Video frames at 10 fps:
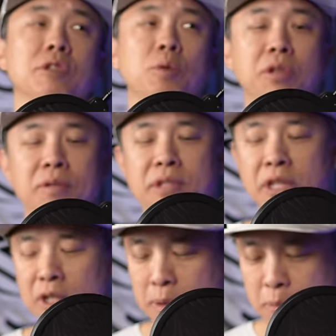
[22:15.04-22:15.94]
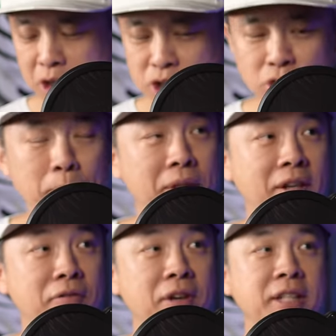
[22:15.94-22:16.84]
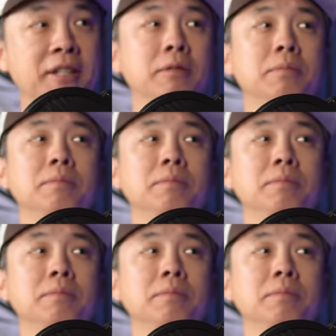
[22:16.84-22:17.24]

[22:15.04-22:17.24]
So and we'll see a little bit more trampoline effect.